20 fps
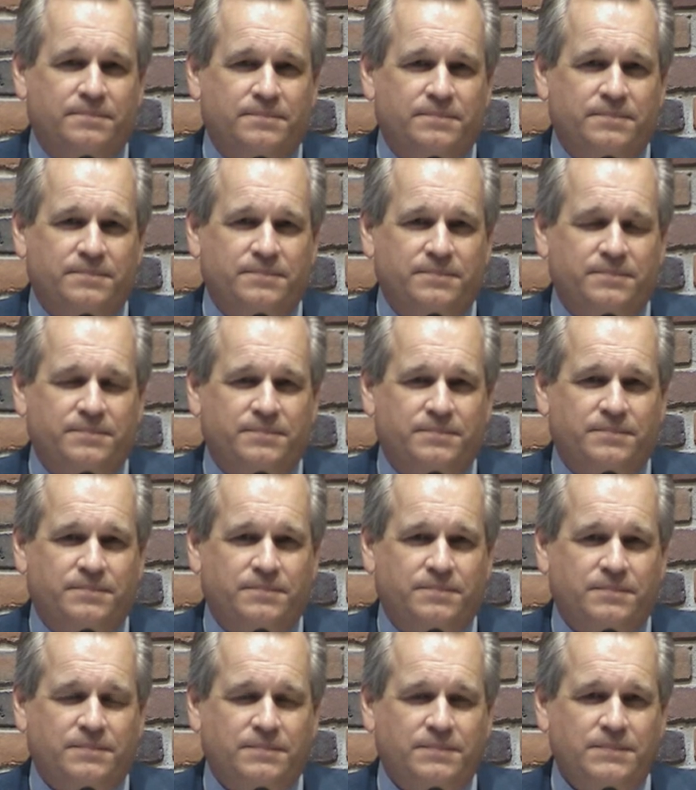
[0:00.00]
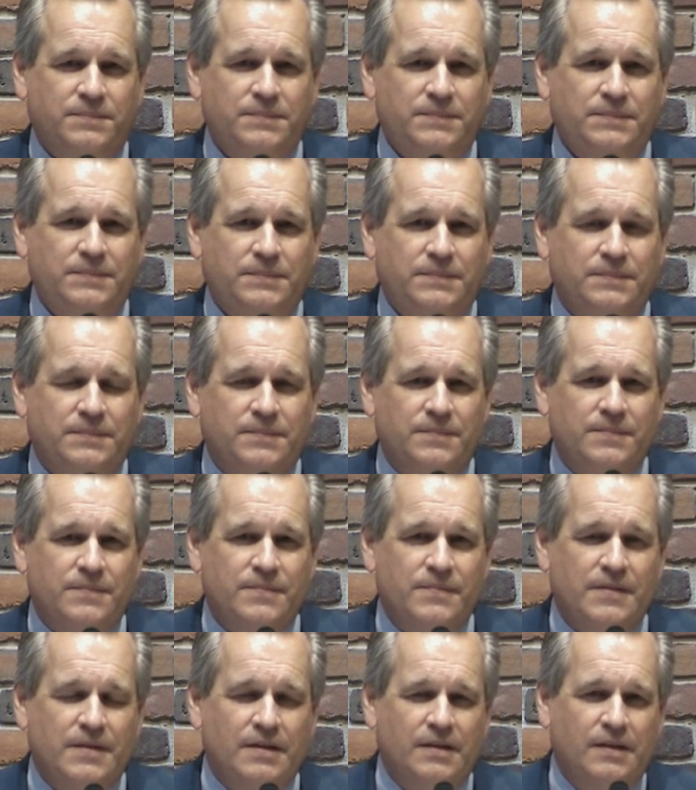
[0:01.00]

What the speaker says: Nothing is said.